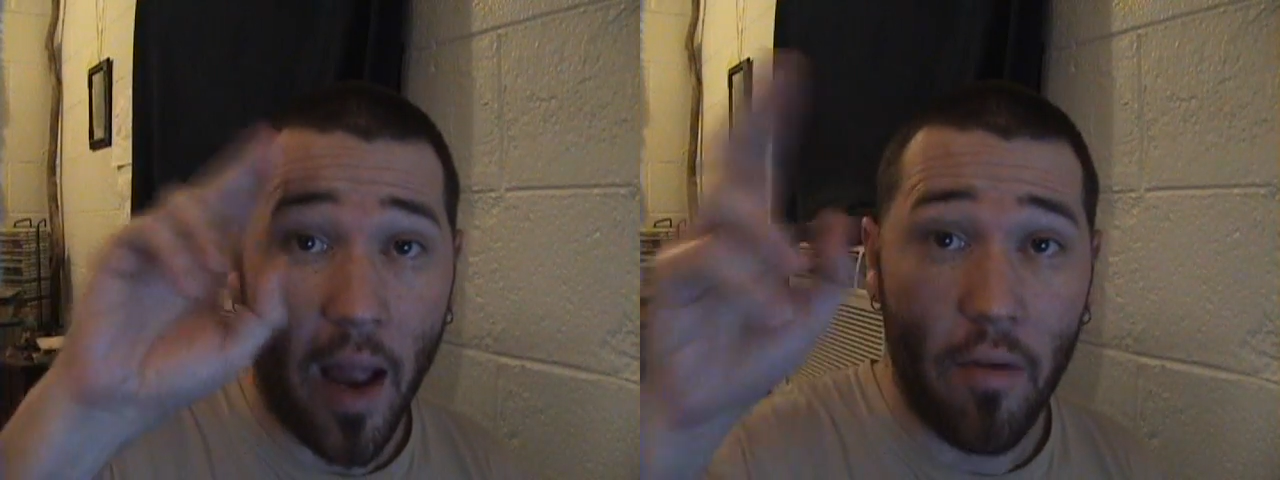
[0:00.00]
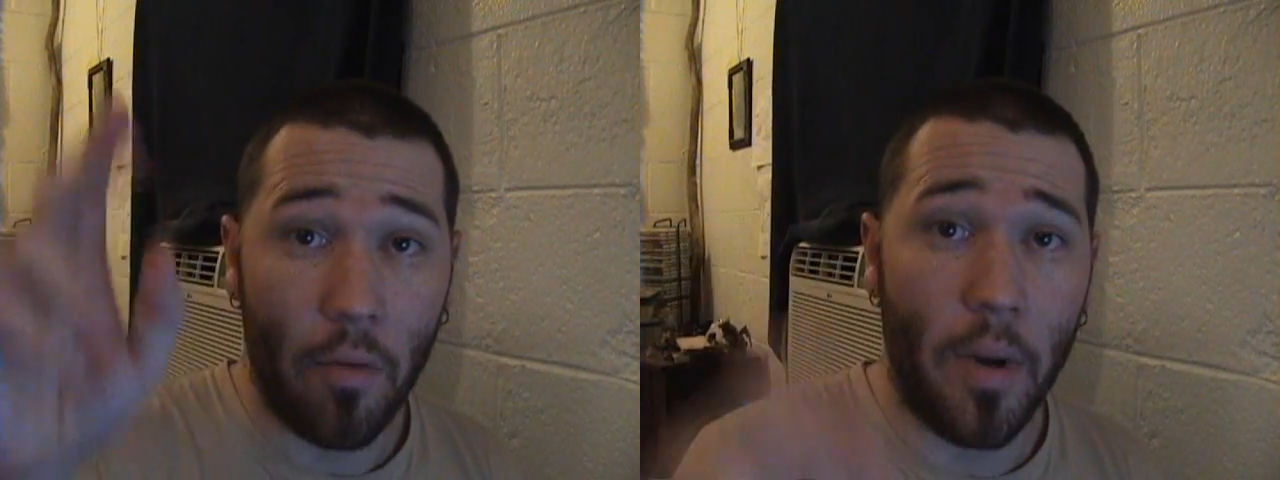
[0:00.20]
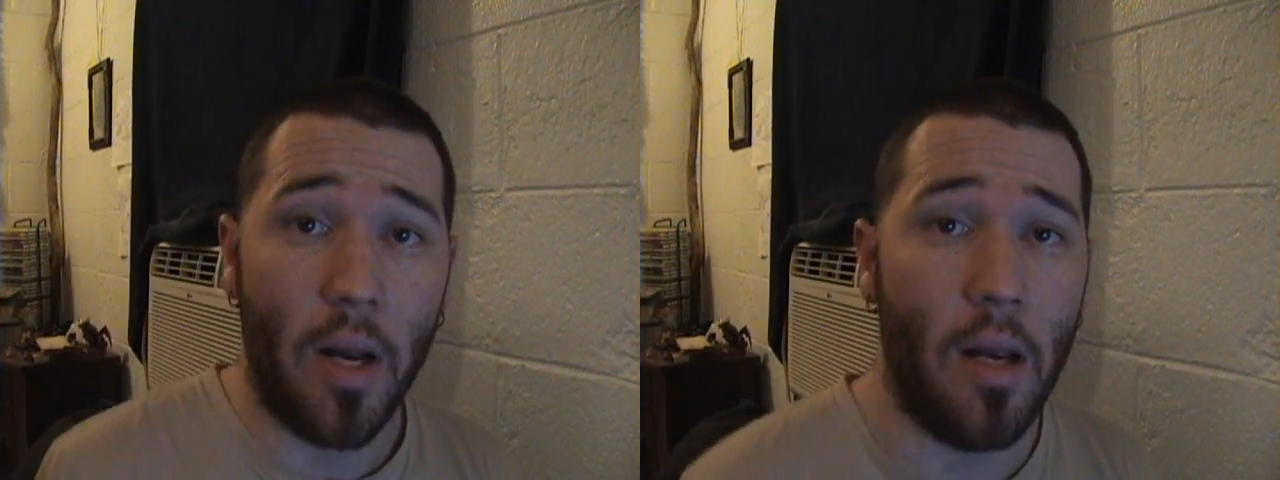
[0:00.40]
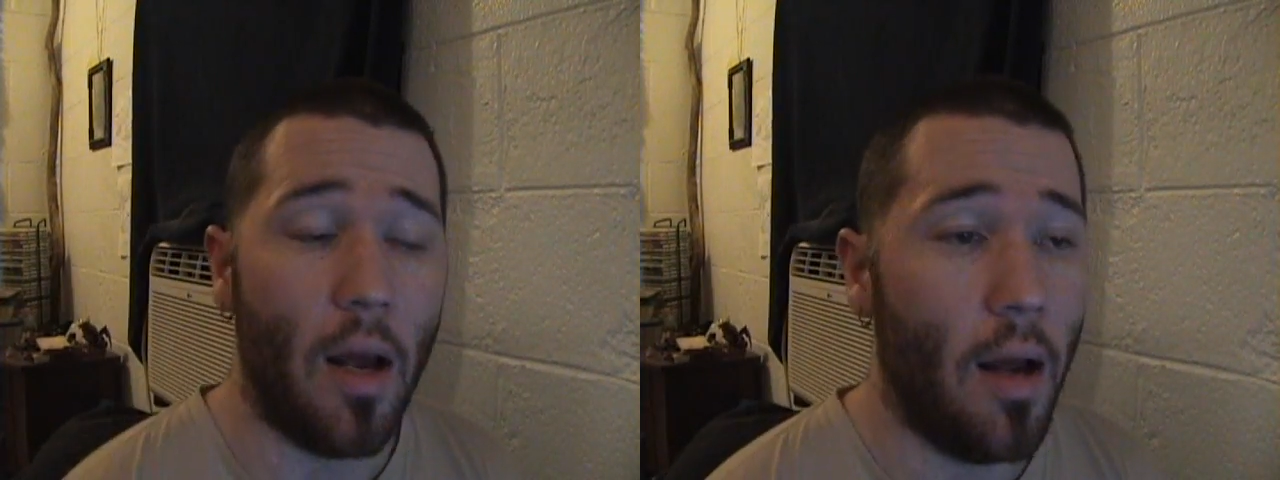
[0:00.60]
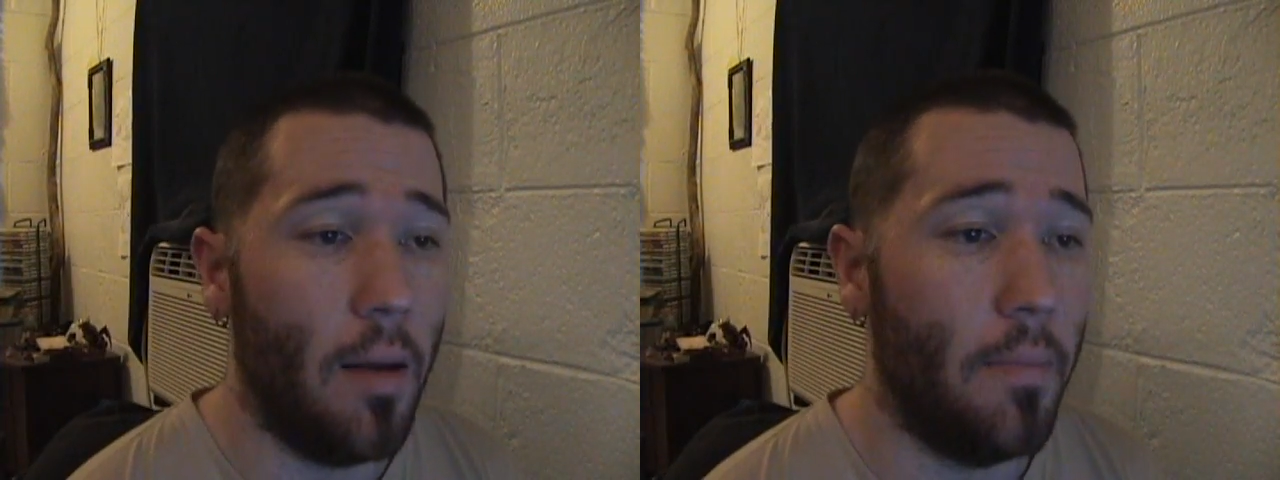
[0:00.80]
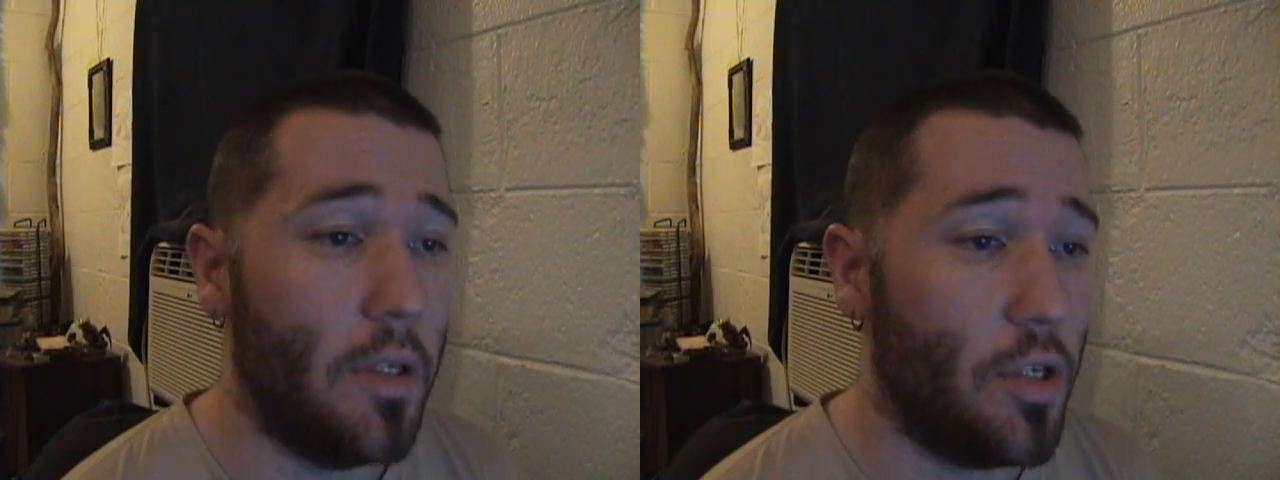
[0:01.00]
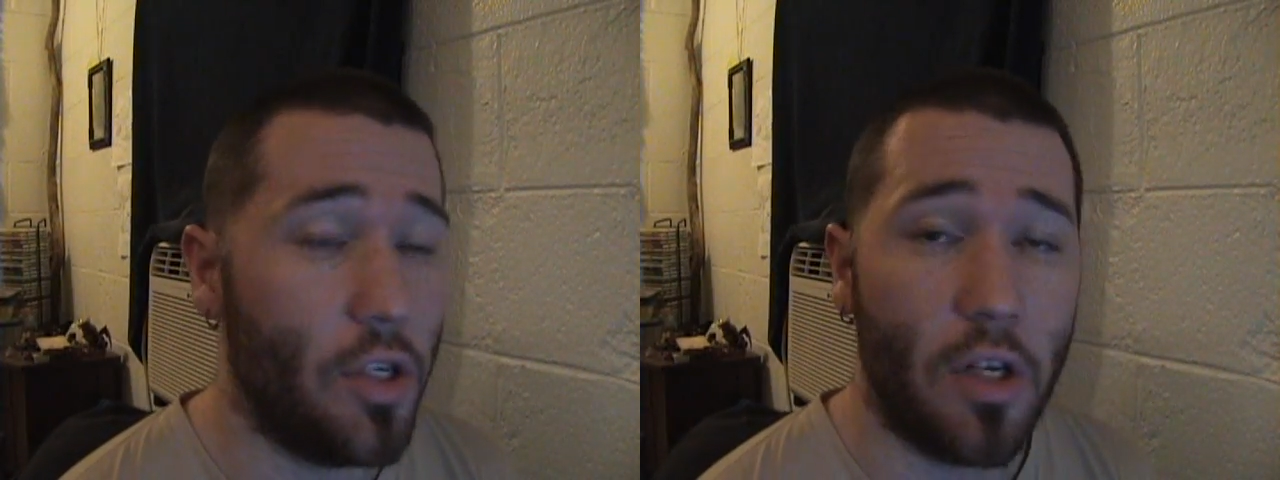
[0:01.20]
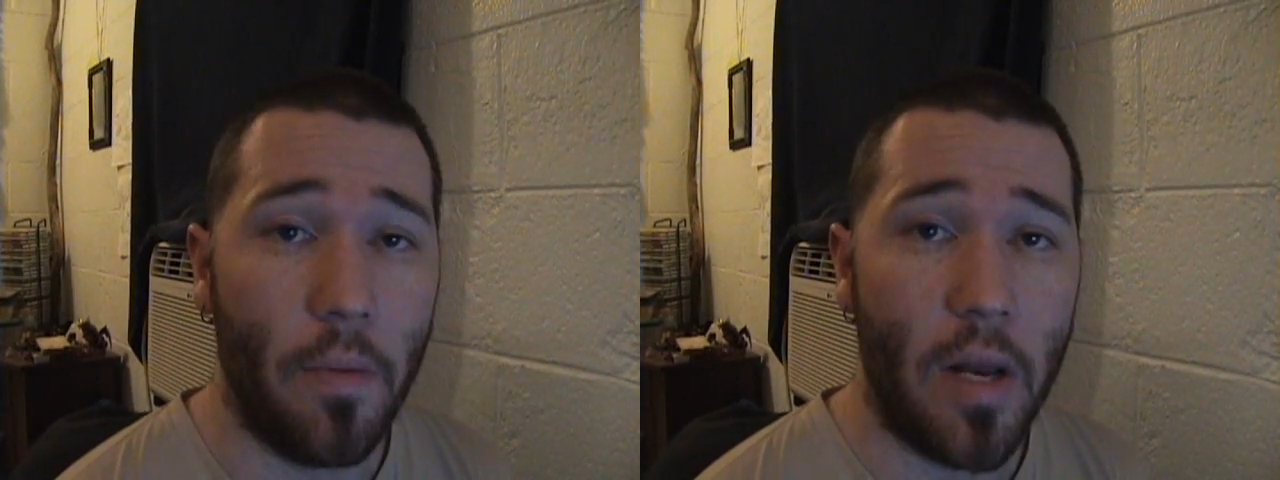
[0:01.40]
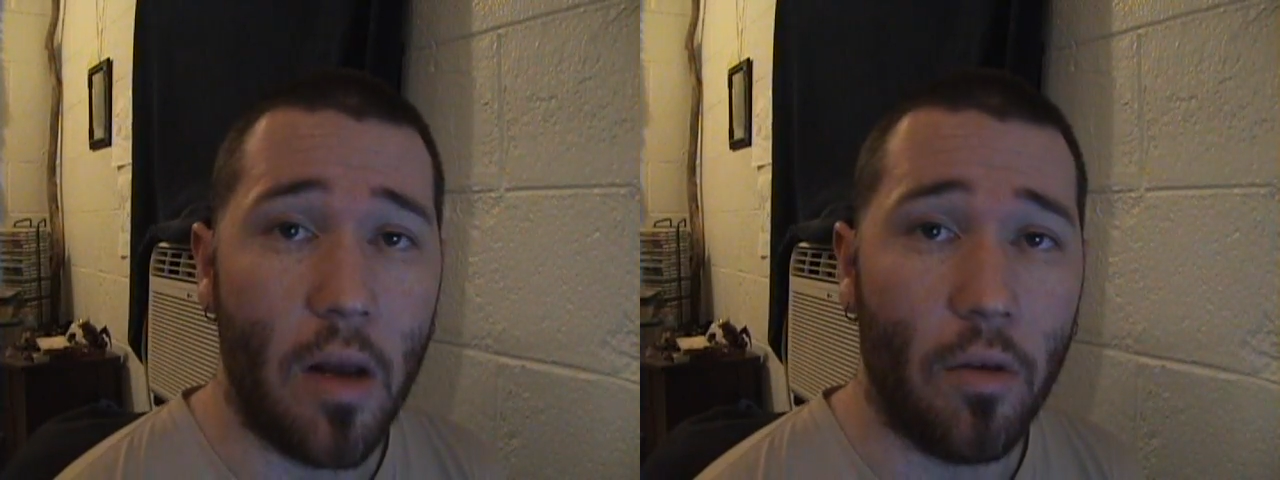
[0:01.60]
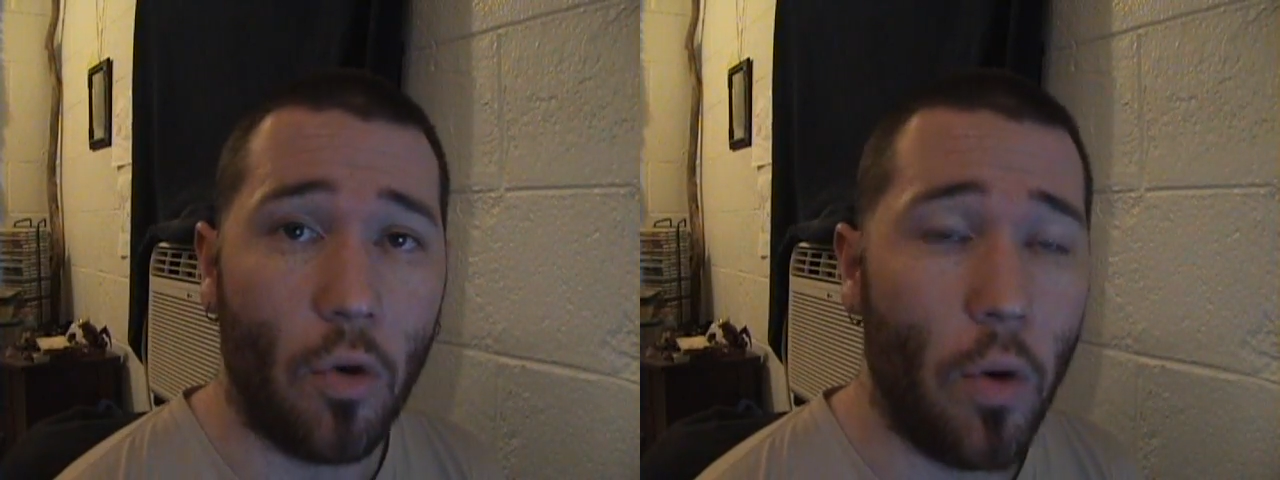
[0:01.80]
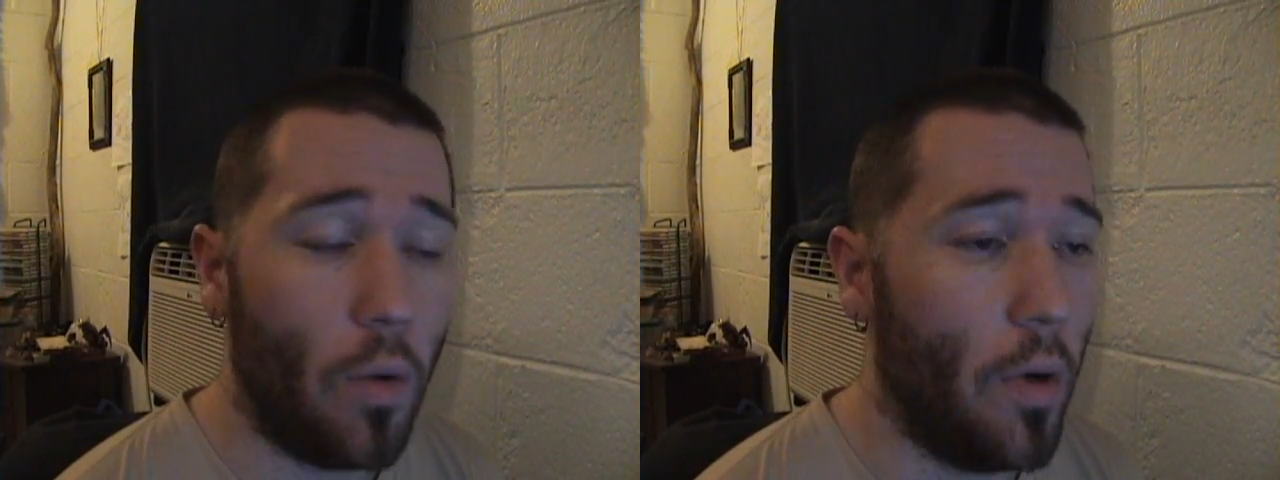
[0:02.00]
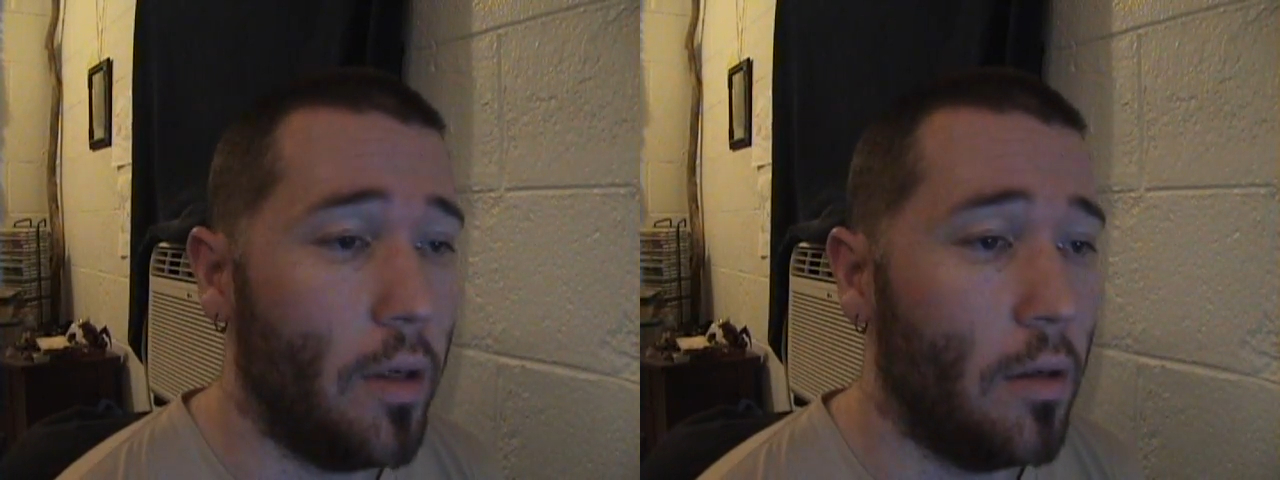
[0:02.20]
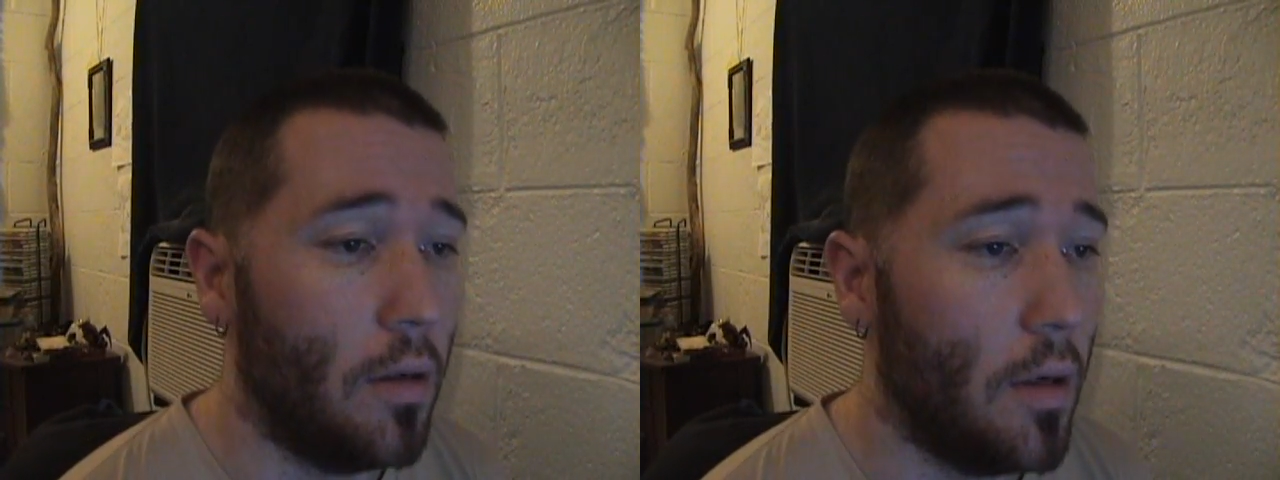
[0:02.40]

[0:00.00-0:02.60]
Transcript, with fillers: everybody, um, this is just going to be another quick one.